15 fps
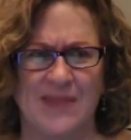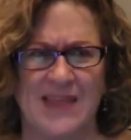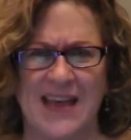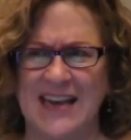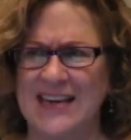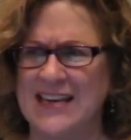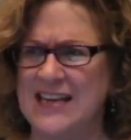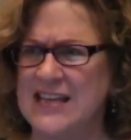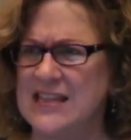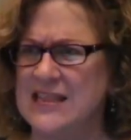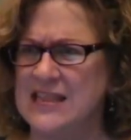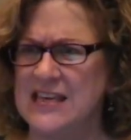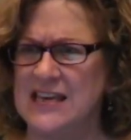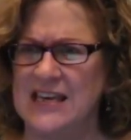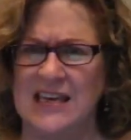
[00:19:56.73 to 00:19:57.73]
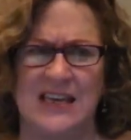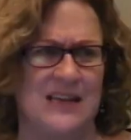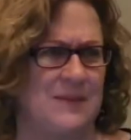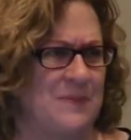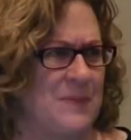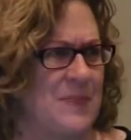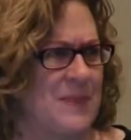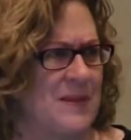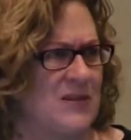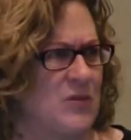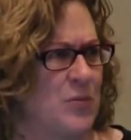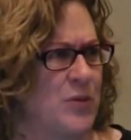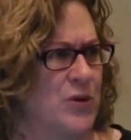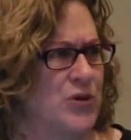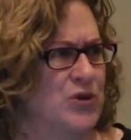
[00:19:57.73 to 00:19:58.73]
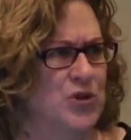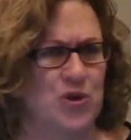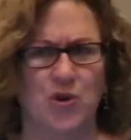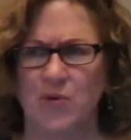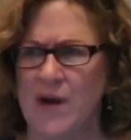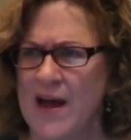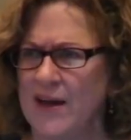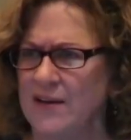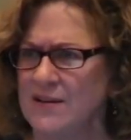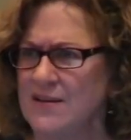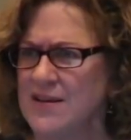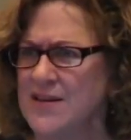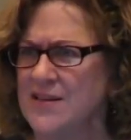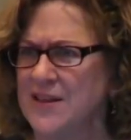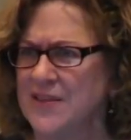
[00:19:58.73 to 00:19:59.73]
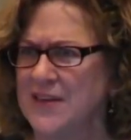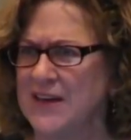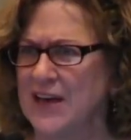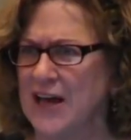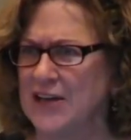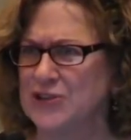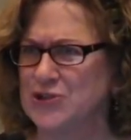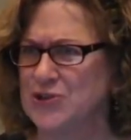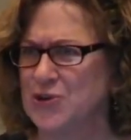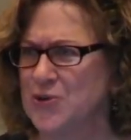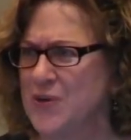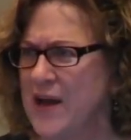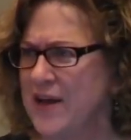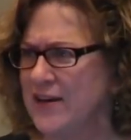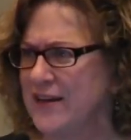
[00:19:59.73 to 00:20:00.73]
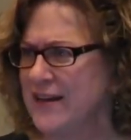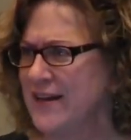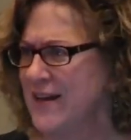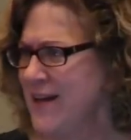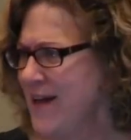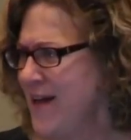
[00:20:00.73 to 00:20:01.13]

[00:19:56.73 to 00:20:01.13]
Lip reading: they need the spiritual grounding and the theological grounding